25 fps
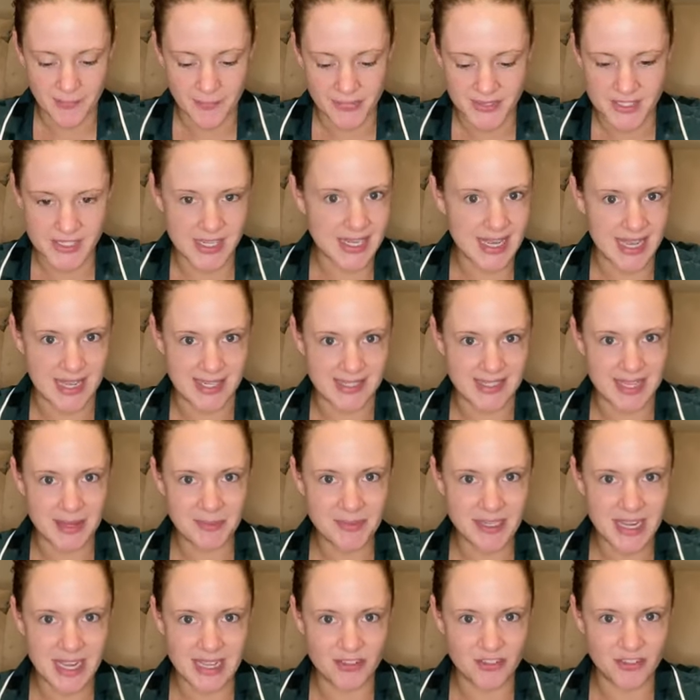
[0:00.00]
So yeah,
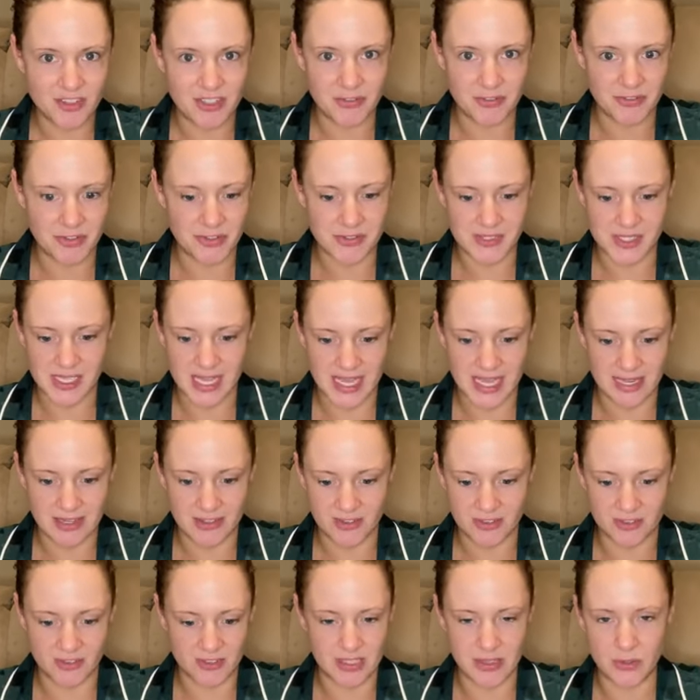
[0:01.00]
some days she feels
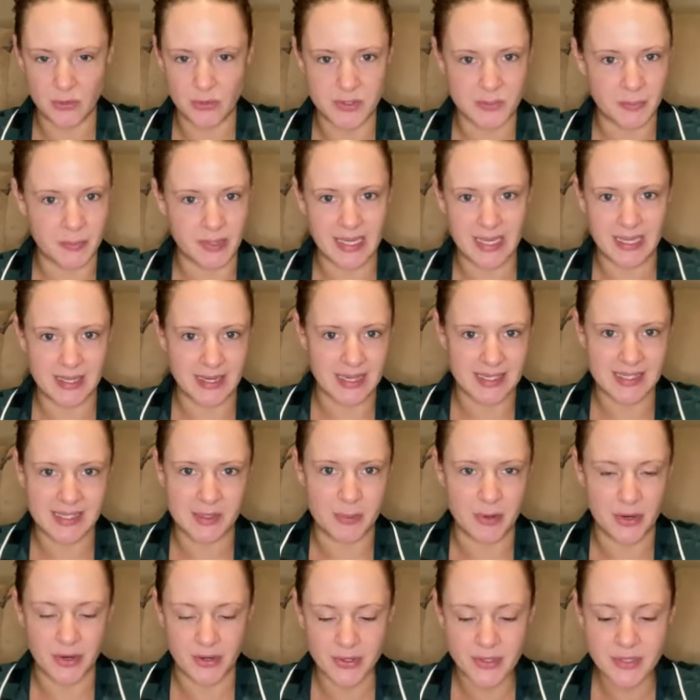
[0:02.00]
like she looks weird, I
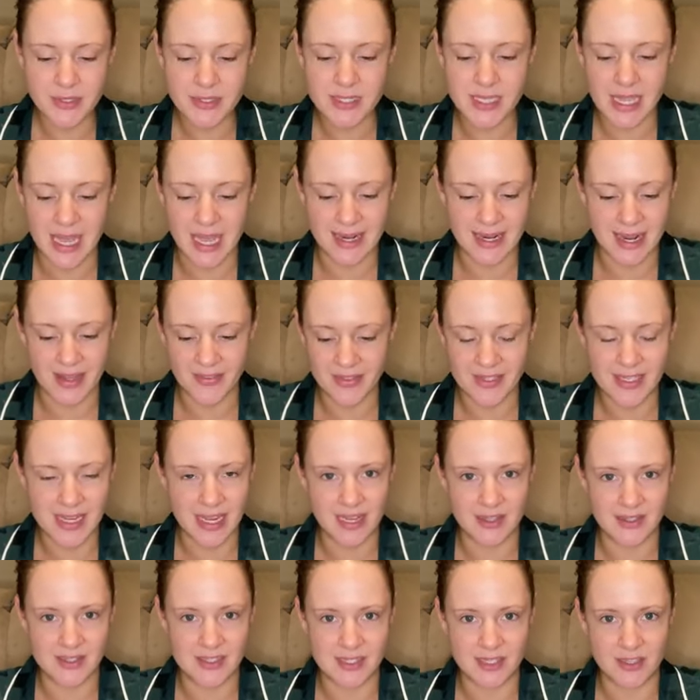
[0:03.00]
suppose. And other
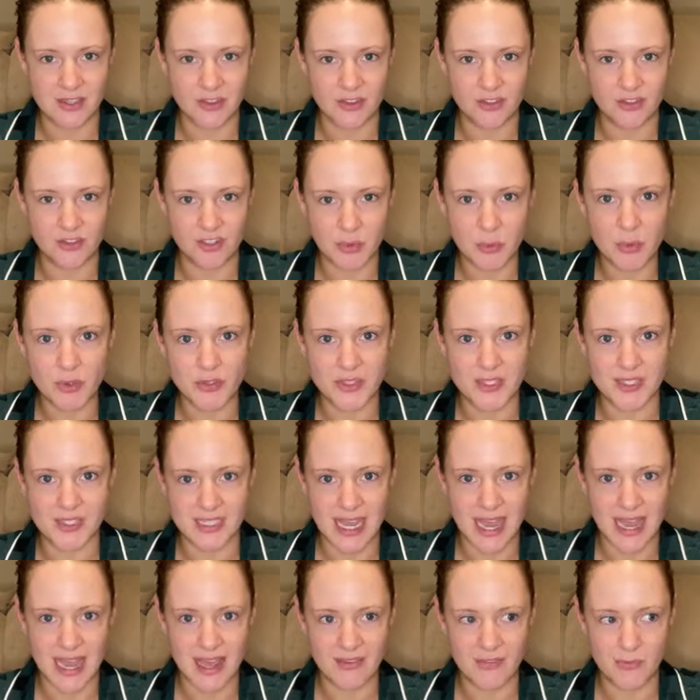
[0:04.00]
days she wants
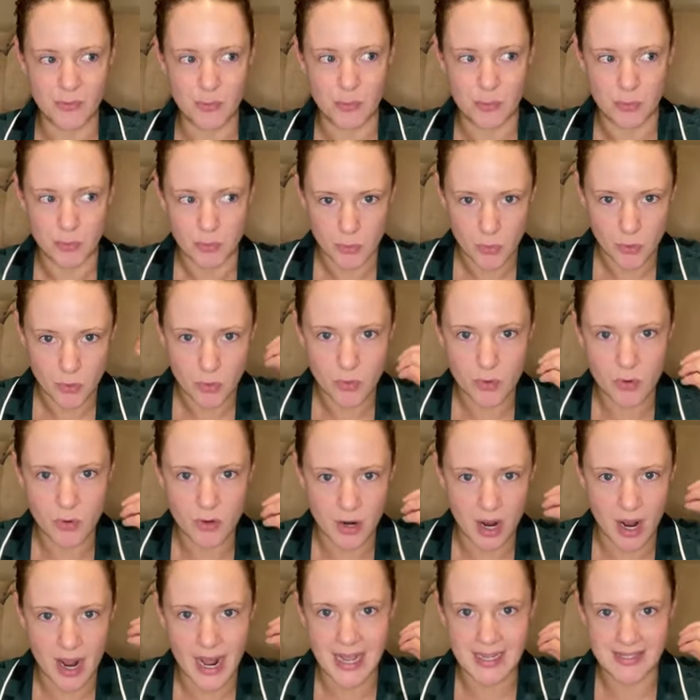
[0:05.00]
to have
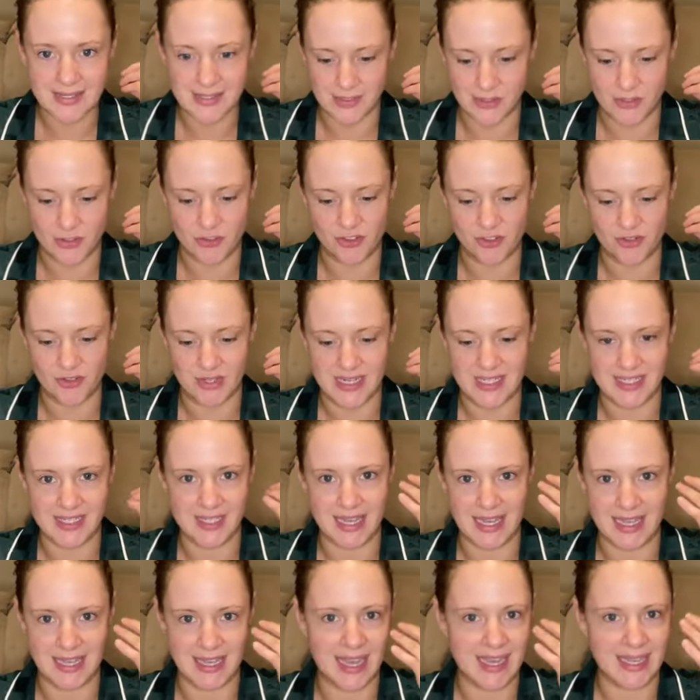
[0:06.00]
more eye surgery to,
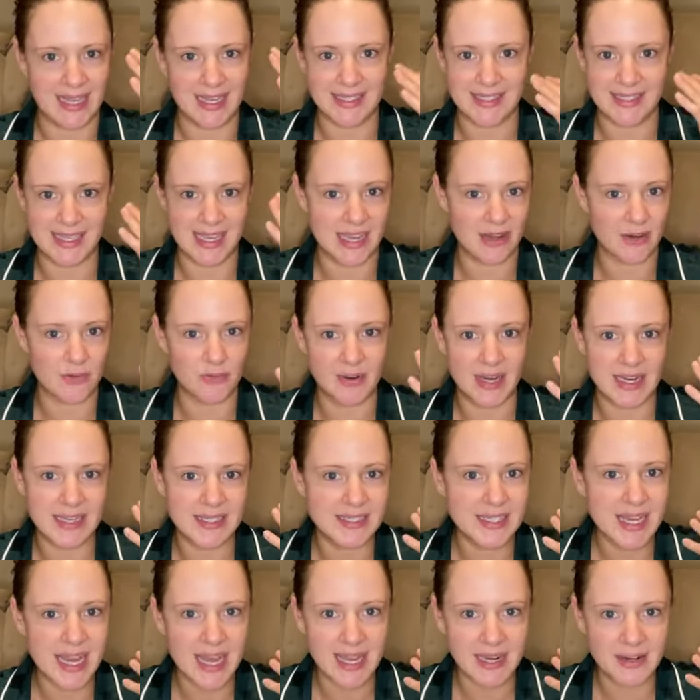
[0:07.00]
like, I guess, get it
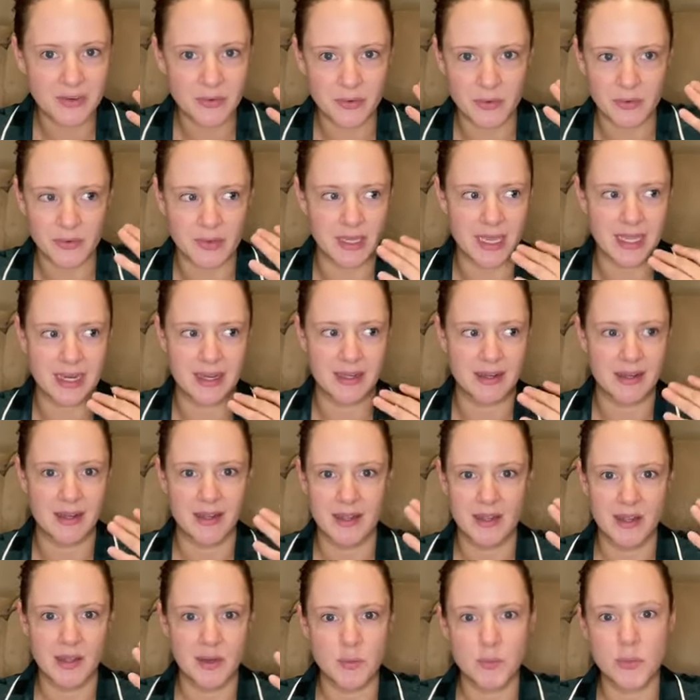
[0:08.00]
redone or get it
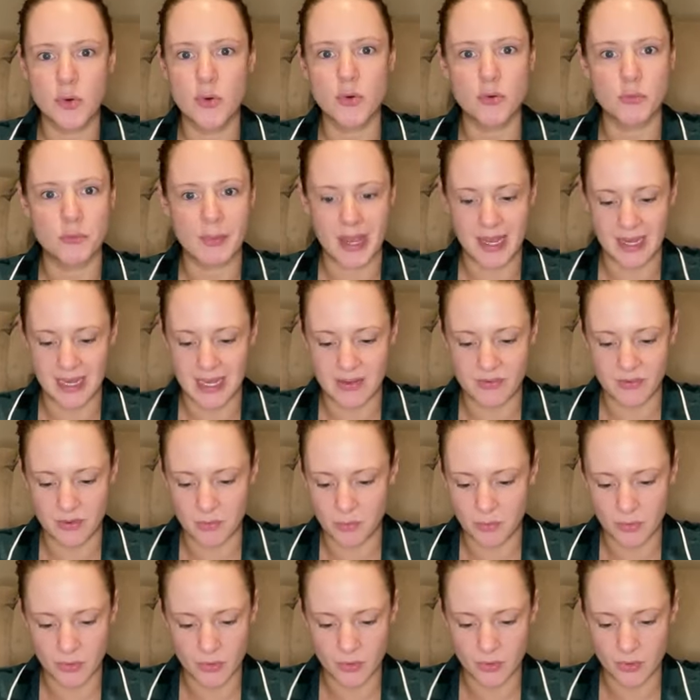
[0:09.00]
pulled back
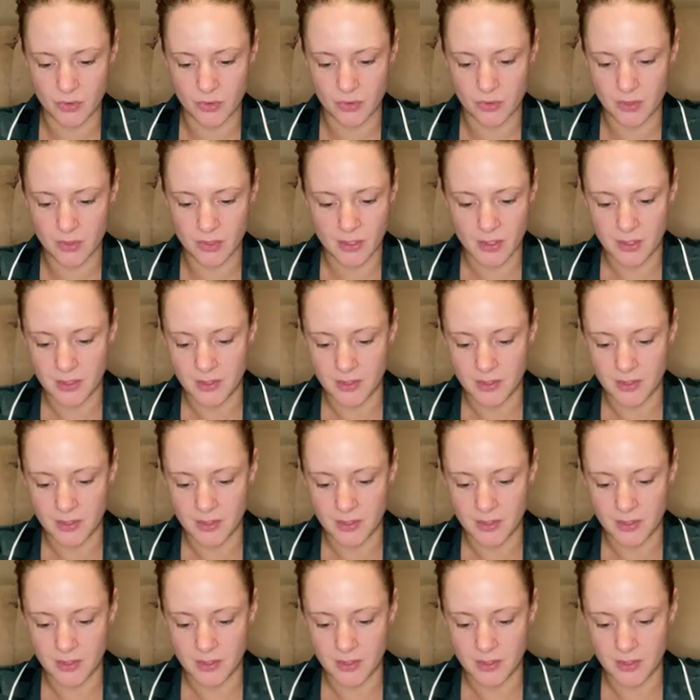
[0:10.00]
even more.